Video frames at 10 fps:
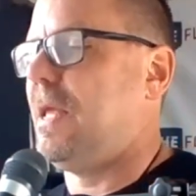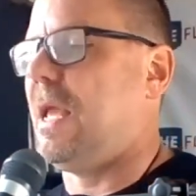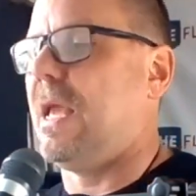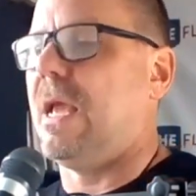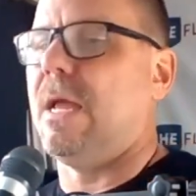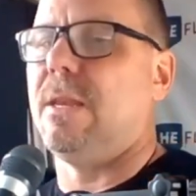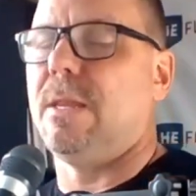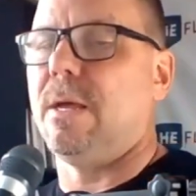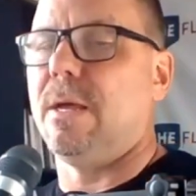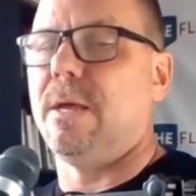And
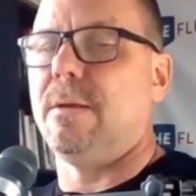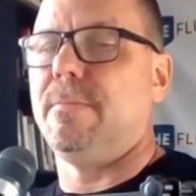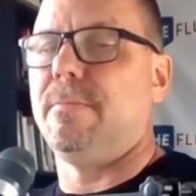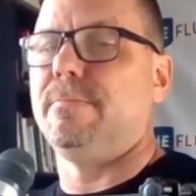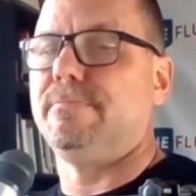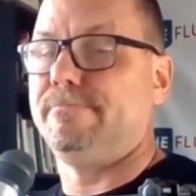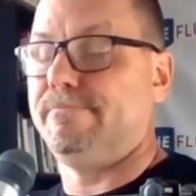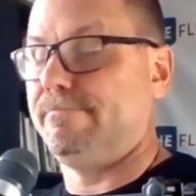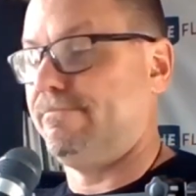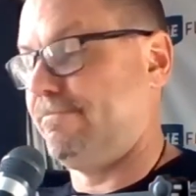uh,
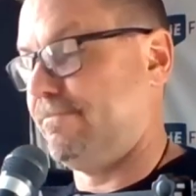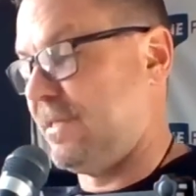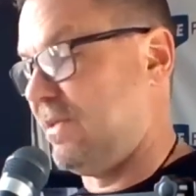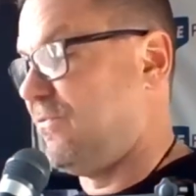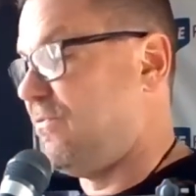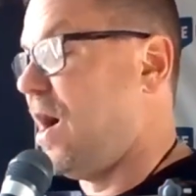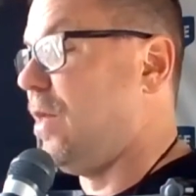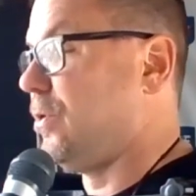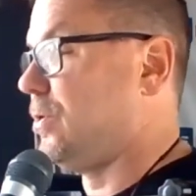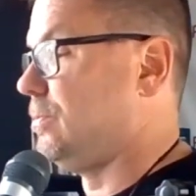this
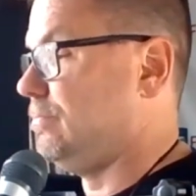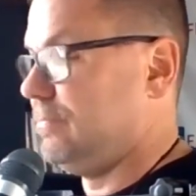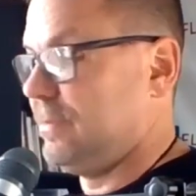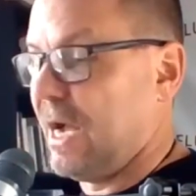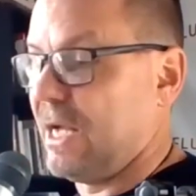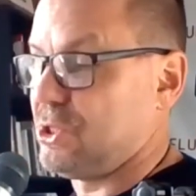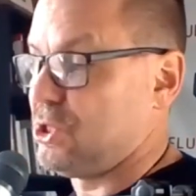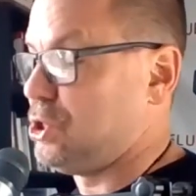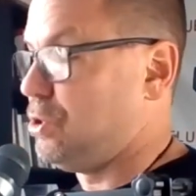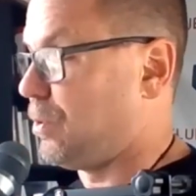father got
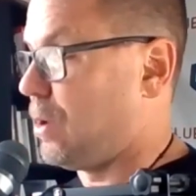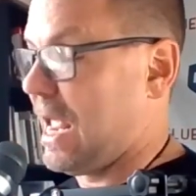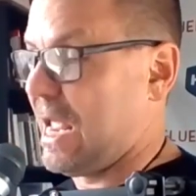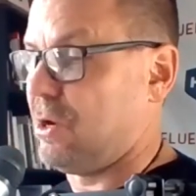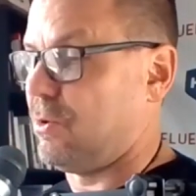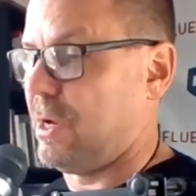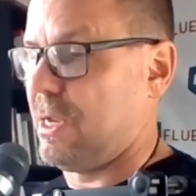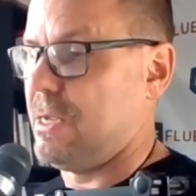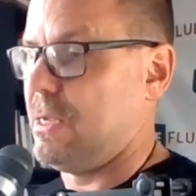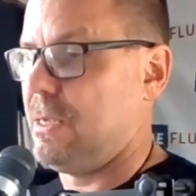super
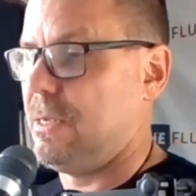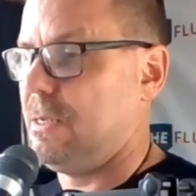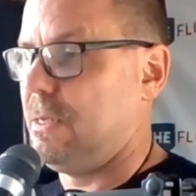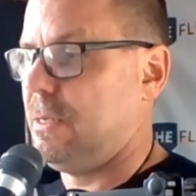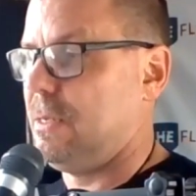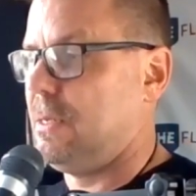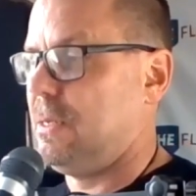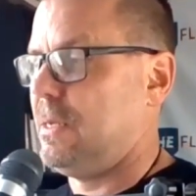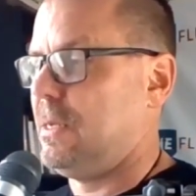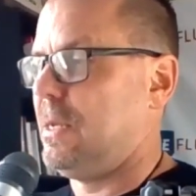angry
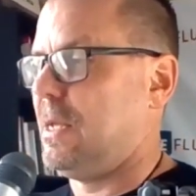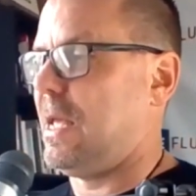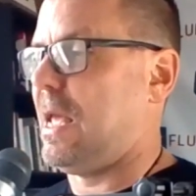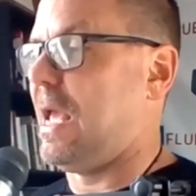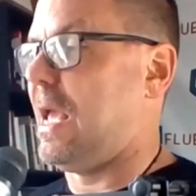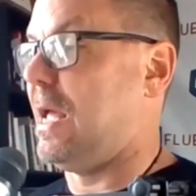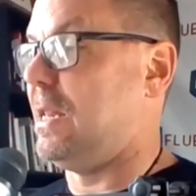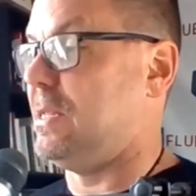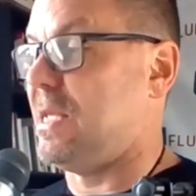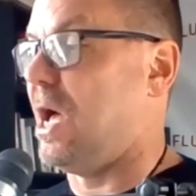
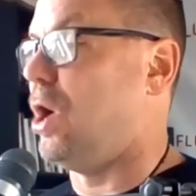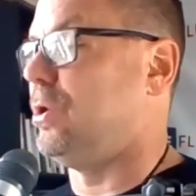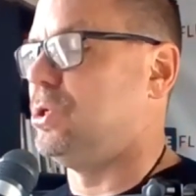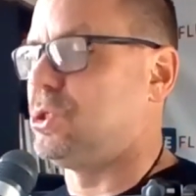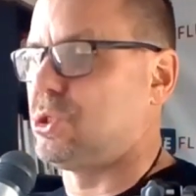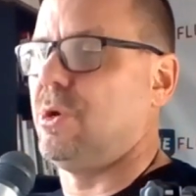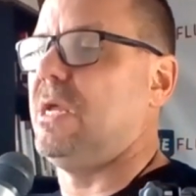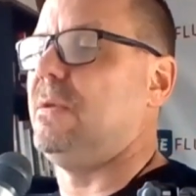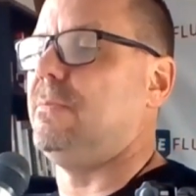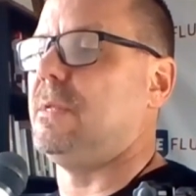and yelled and
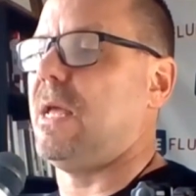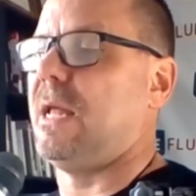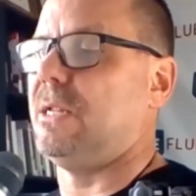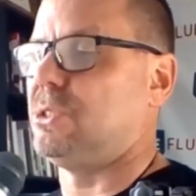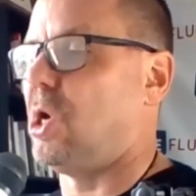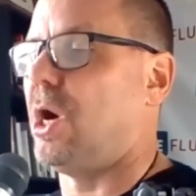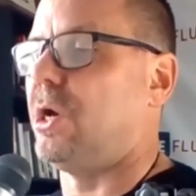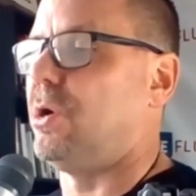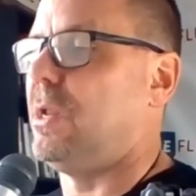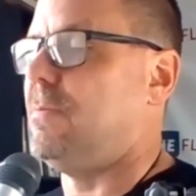screamed at his
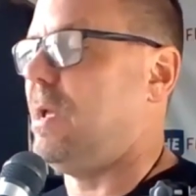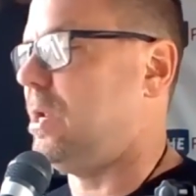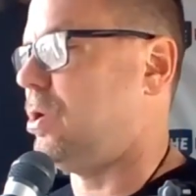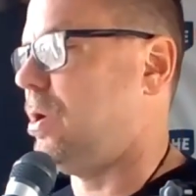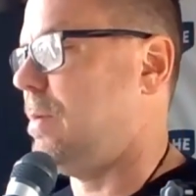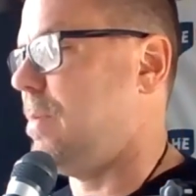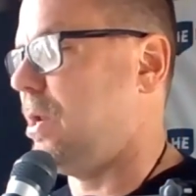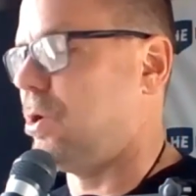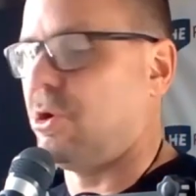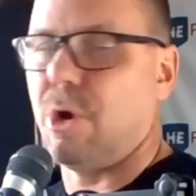daughter and made it and
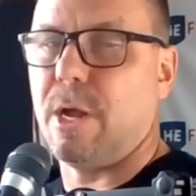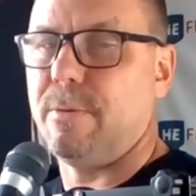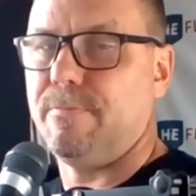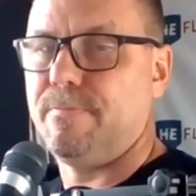made her cry.